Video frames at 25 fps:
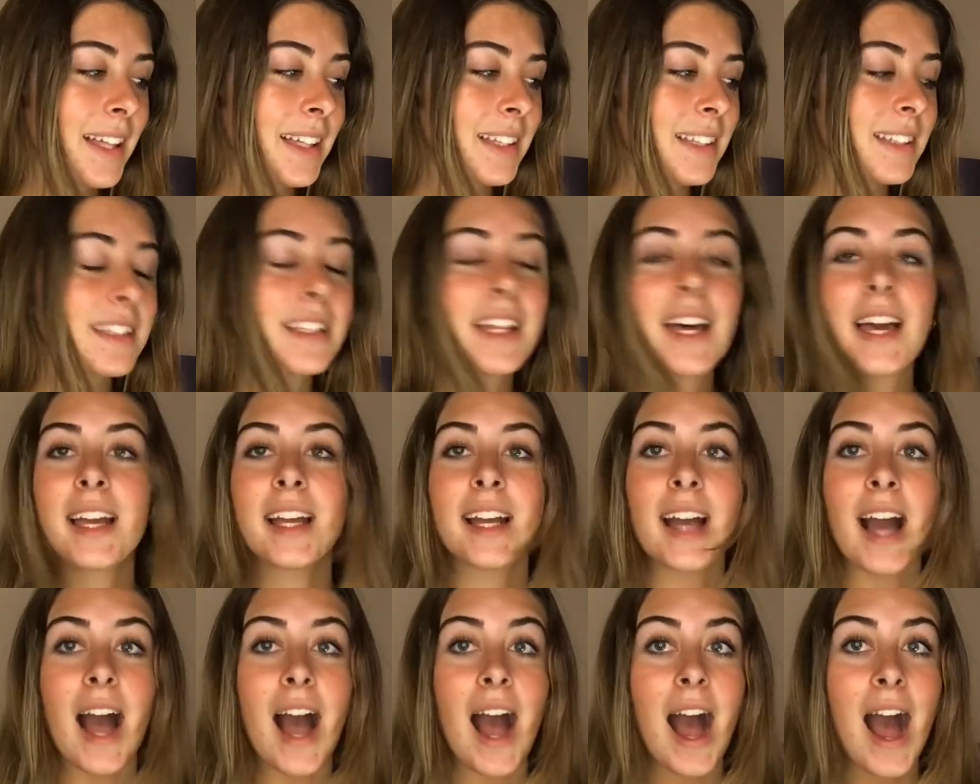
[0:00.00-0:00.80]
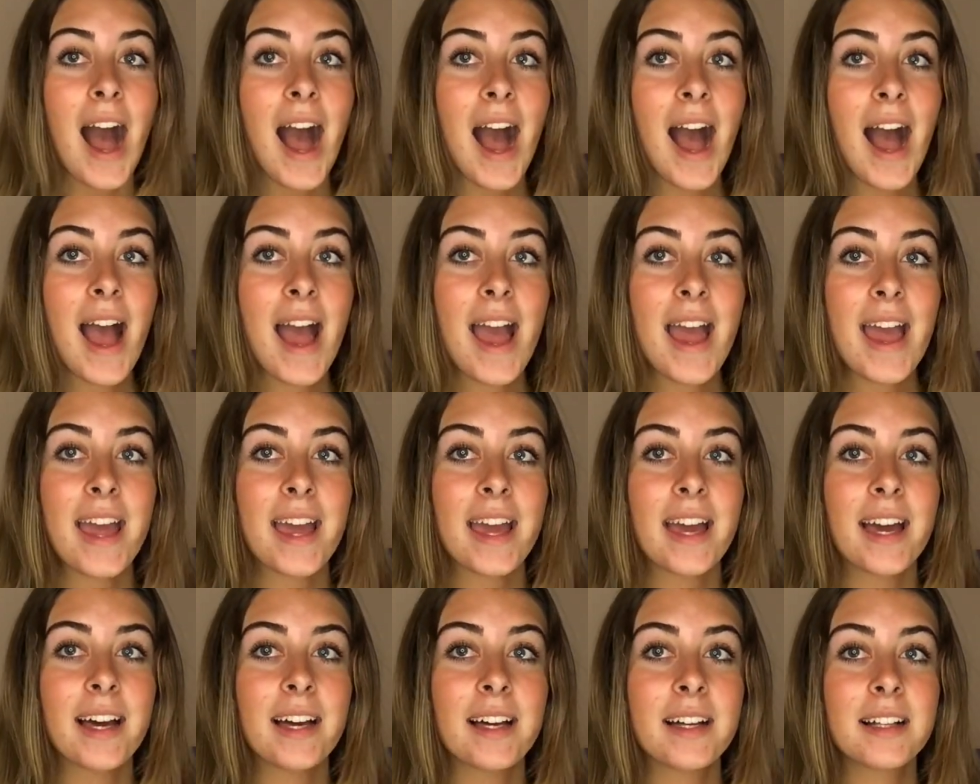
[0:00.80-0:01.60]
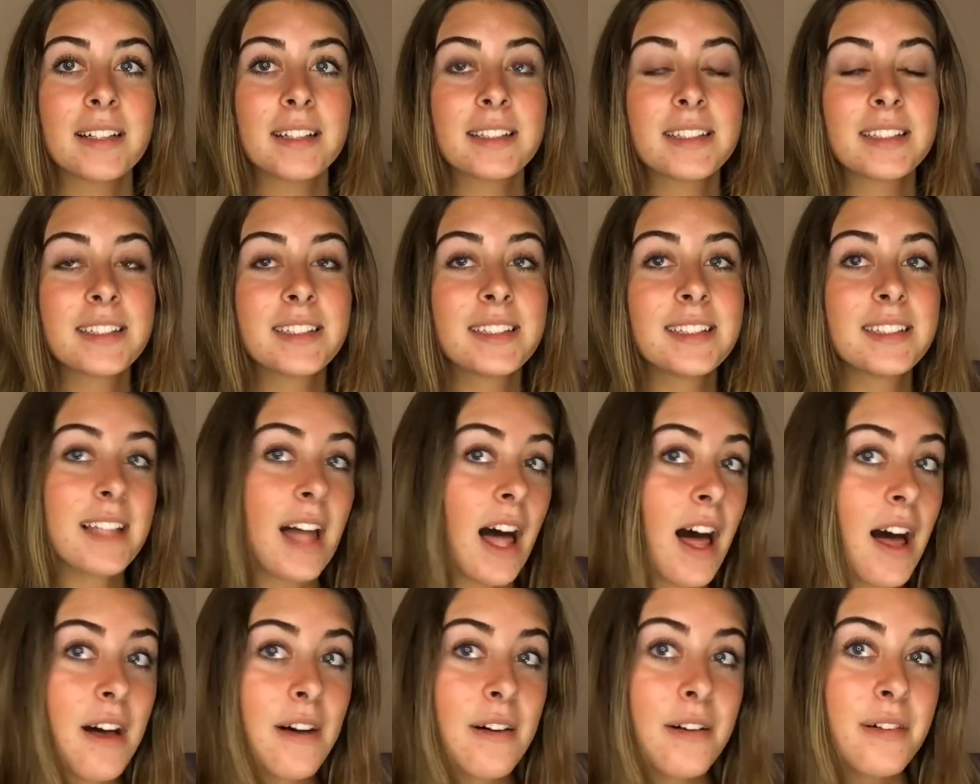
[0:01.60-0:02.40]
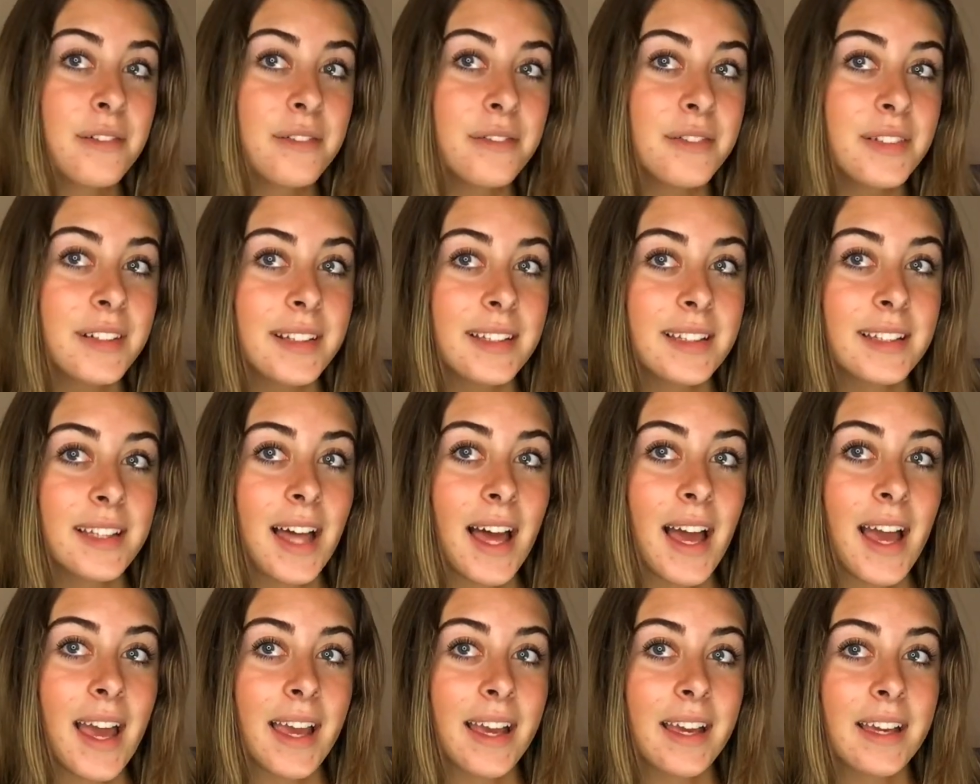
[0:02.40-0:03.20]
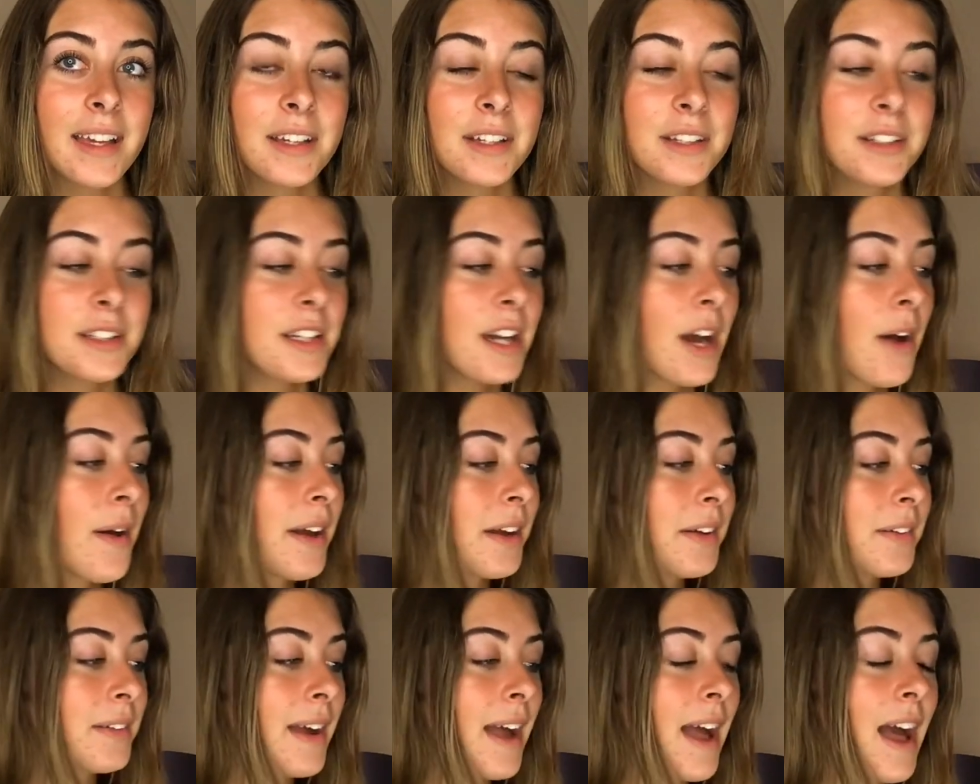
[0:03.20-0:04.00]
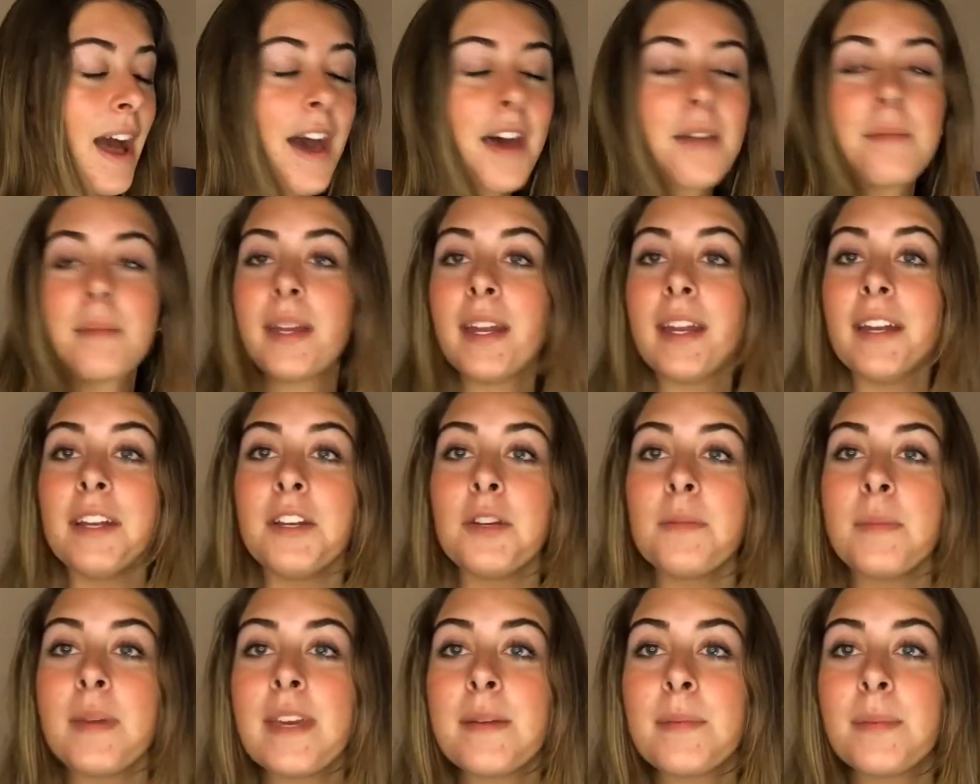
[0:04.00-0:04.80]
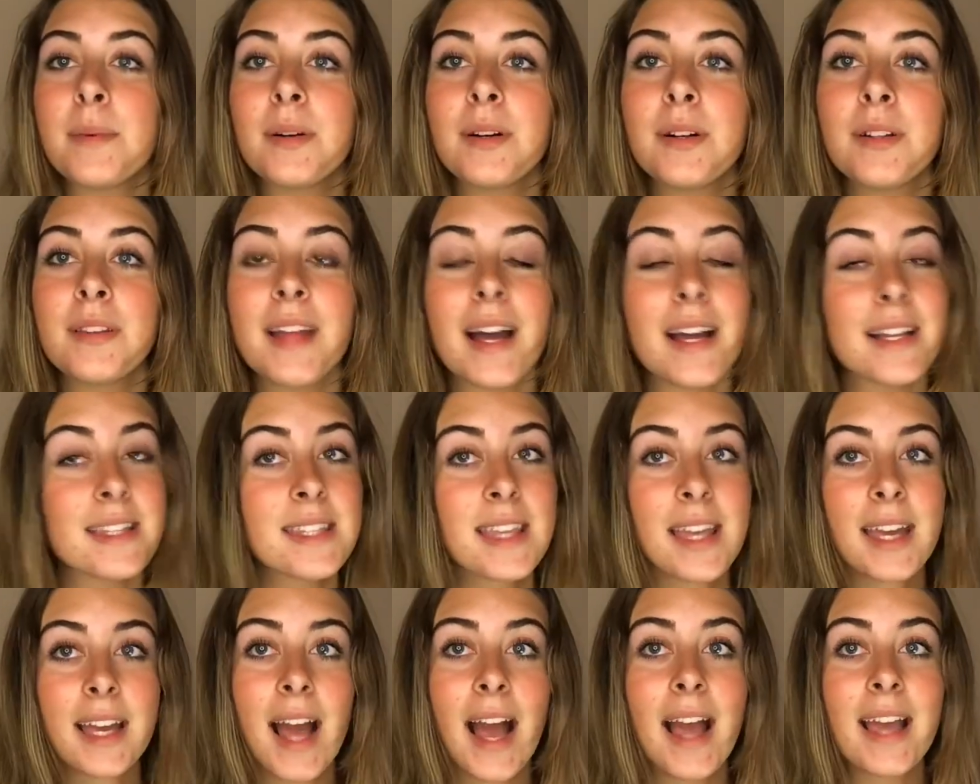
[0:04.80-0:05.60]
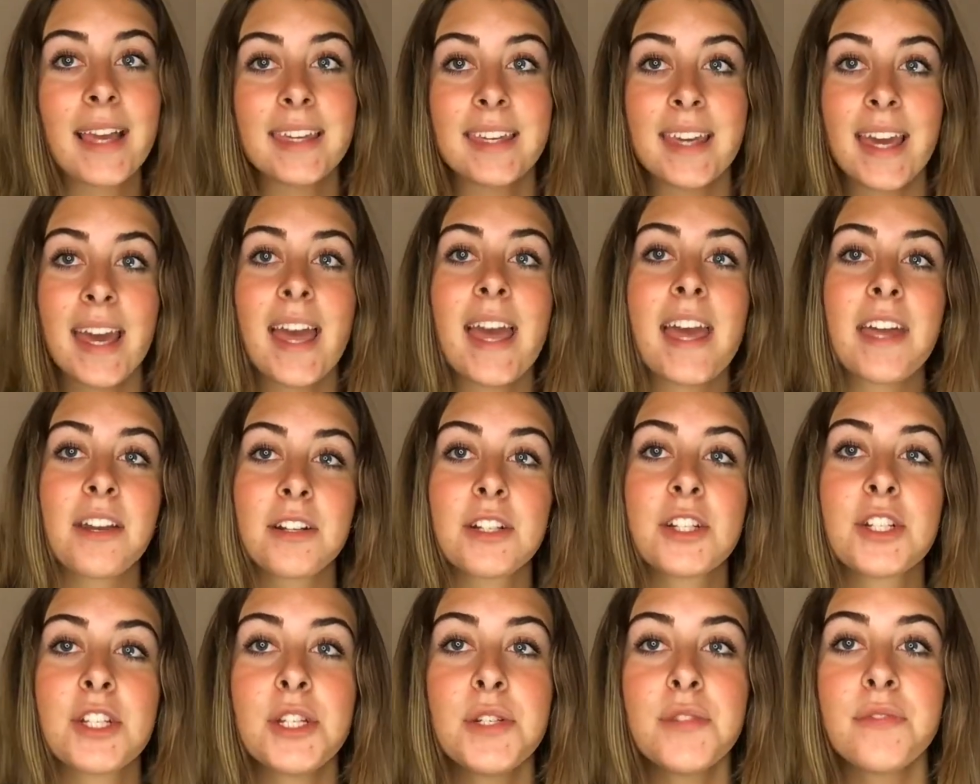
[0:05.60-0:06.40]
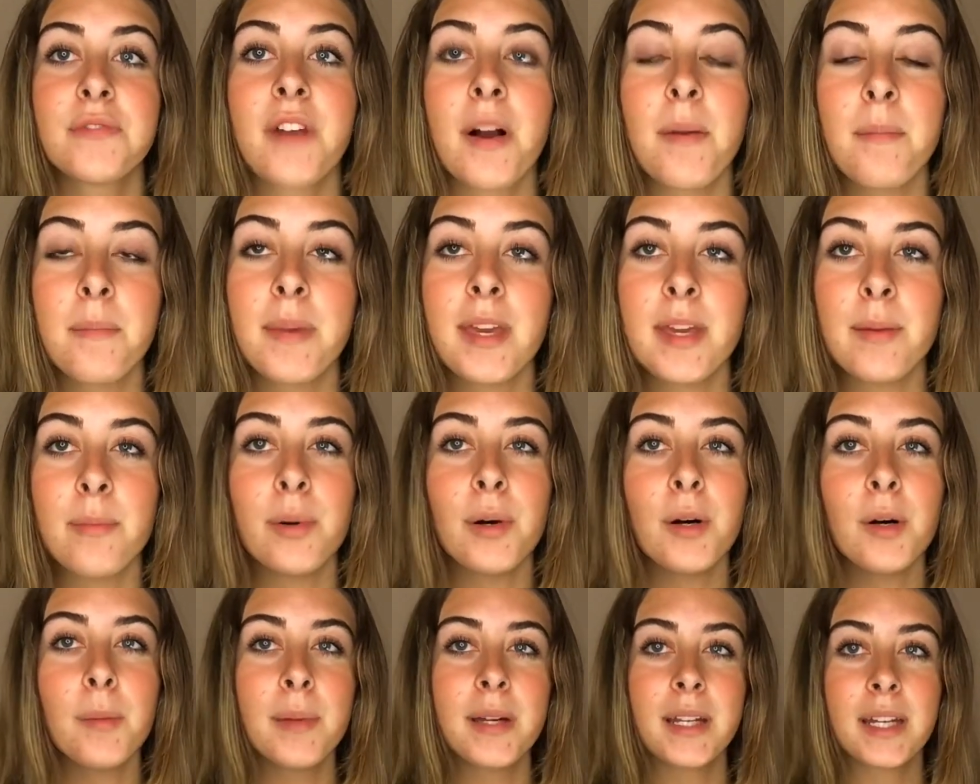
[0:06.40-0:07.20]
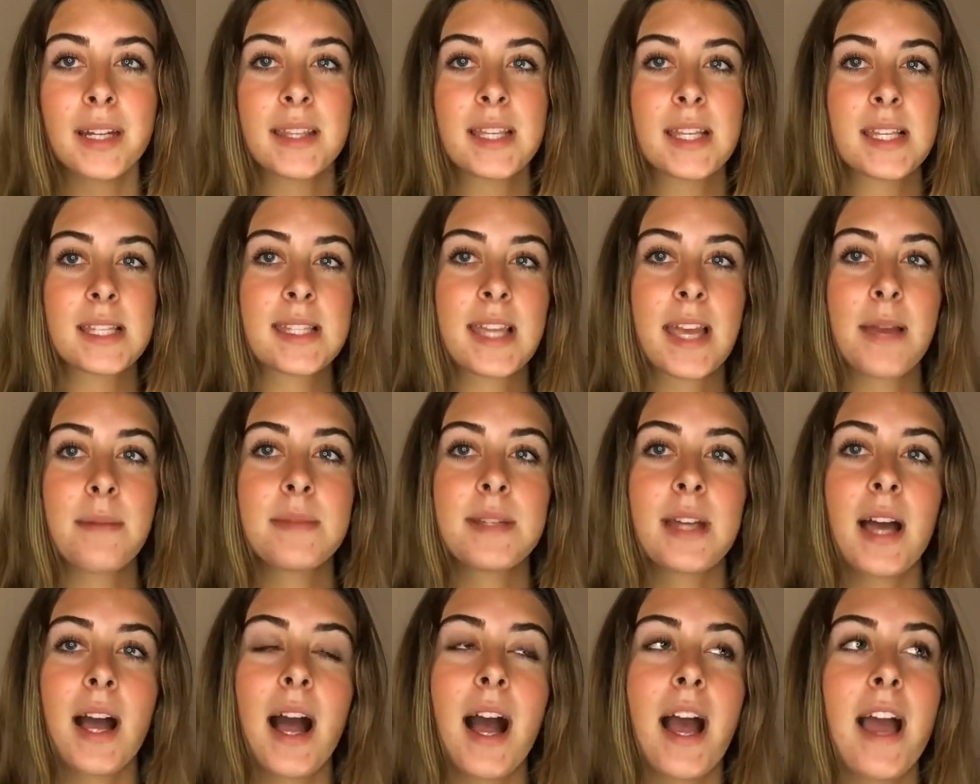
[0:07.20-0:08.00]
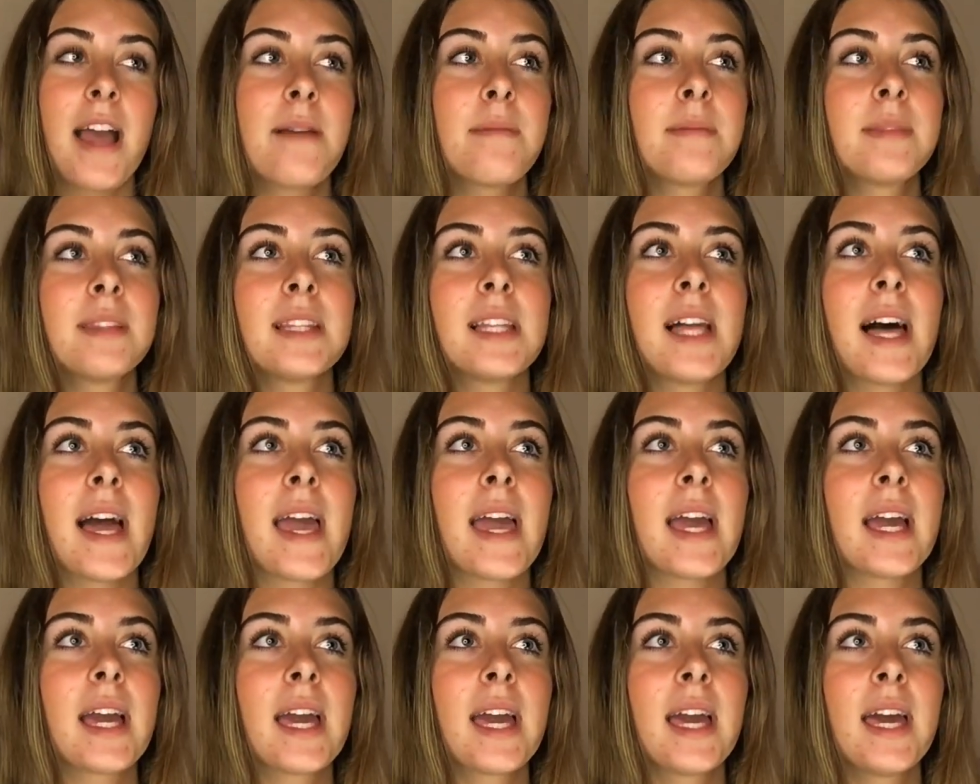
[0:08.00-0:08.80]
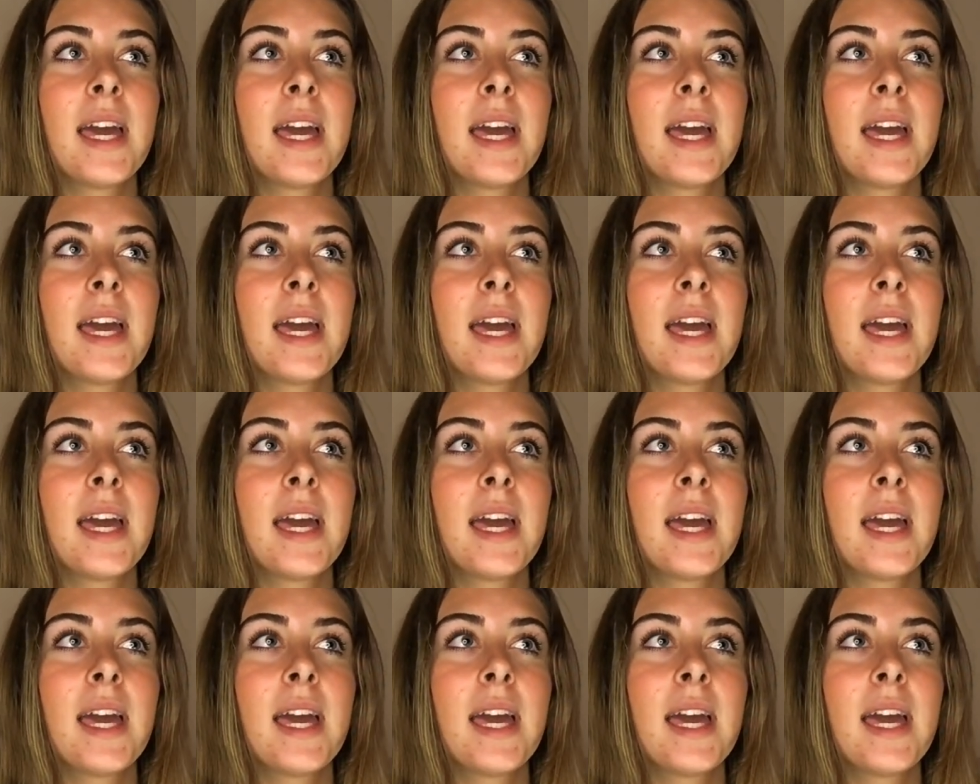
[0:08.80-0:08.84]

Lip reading: Like, I love, like, going around, meeting new people. That's, like, I get energy from people, but at the same time, like,